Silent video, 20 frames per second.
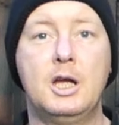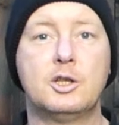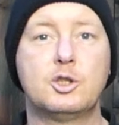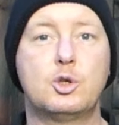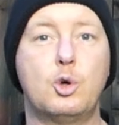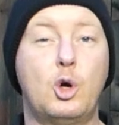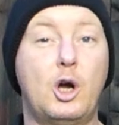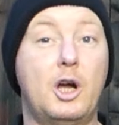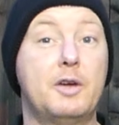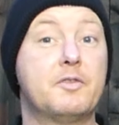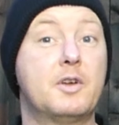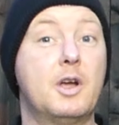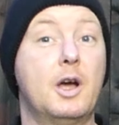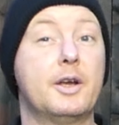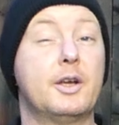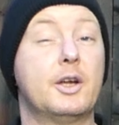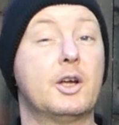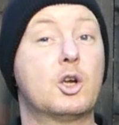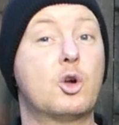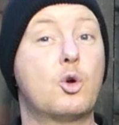So I've
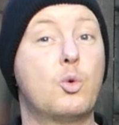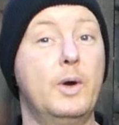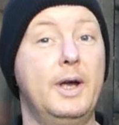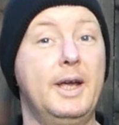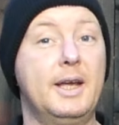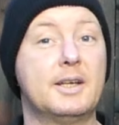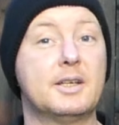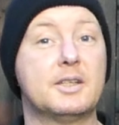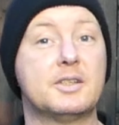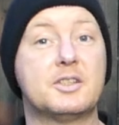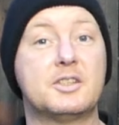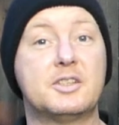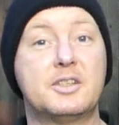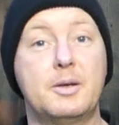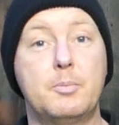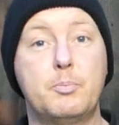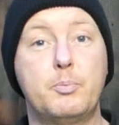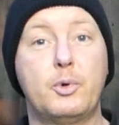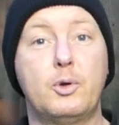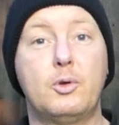got a quick,
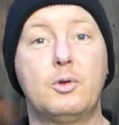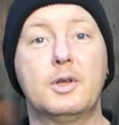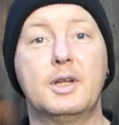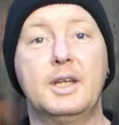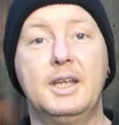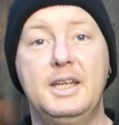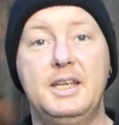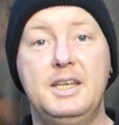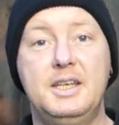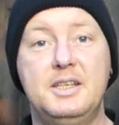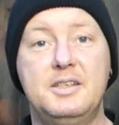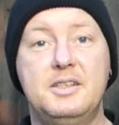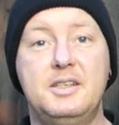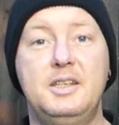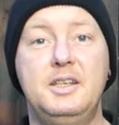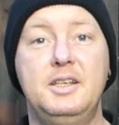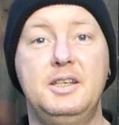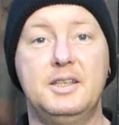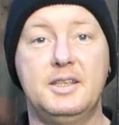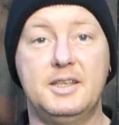simple,
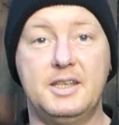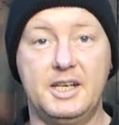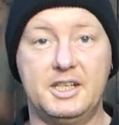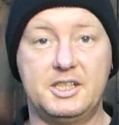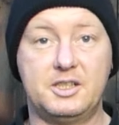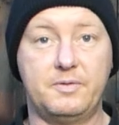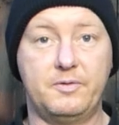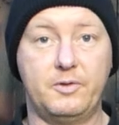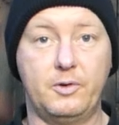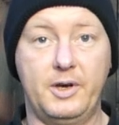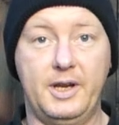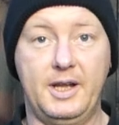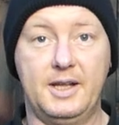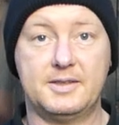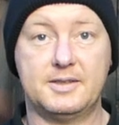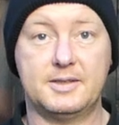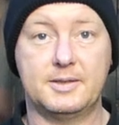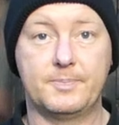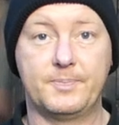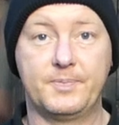easy dish for
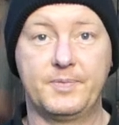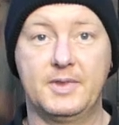that.